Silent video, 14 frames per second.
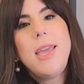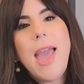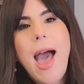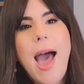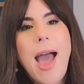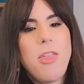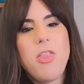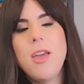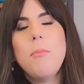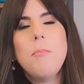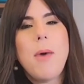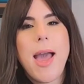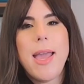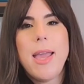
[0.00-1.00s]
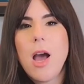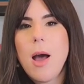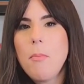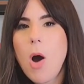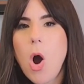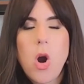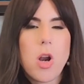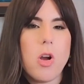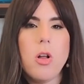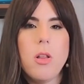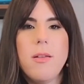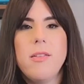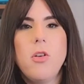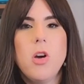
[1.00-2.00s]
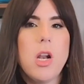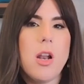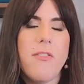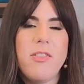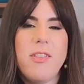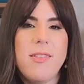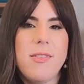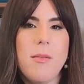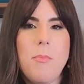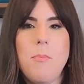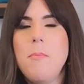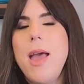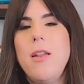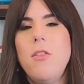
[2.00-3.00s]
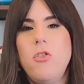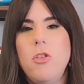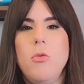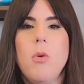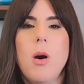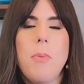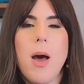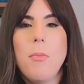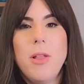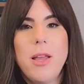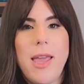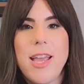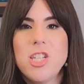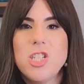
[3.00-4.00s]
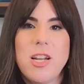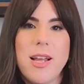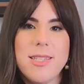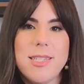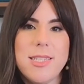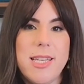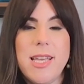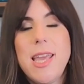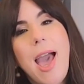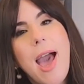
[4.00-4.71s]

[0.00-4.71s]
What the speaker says: Yeah, I think my article is good enough to submit to a publication and see.